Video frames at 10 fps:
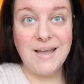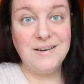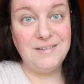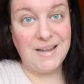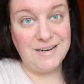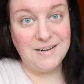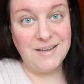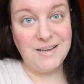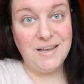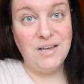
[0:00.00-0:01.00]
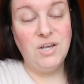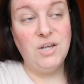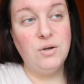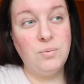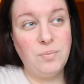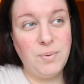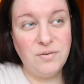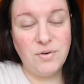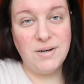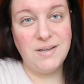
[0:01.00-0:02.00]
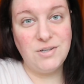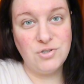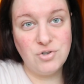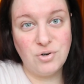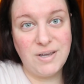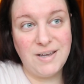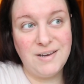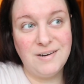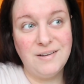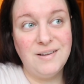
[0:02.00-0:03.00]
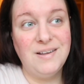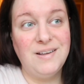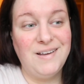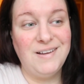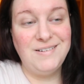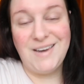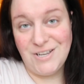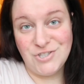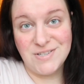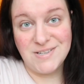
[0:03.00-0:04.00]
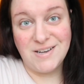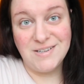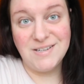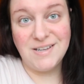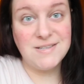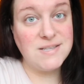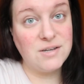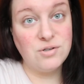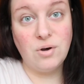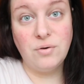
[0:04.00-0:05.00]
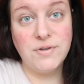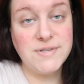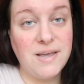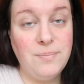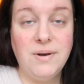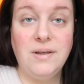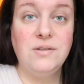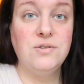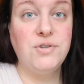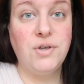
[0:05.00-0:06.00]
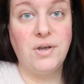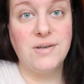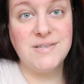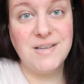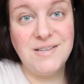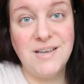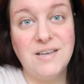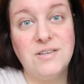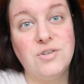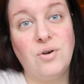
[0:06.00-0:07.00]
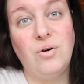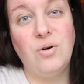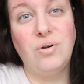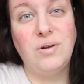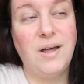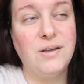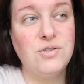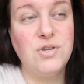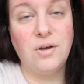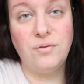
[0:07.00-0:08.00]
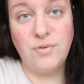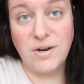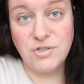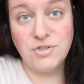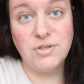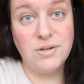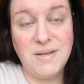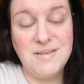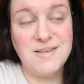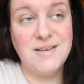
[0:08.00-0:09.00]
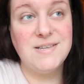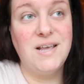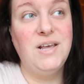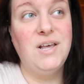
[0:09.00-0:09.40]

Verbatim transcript: and lately we've been really enjoying nature side instead of escaping into cities or like to rush places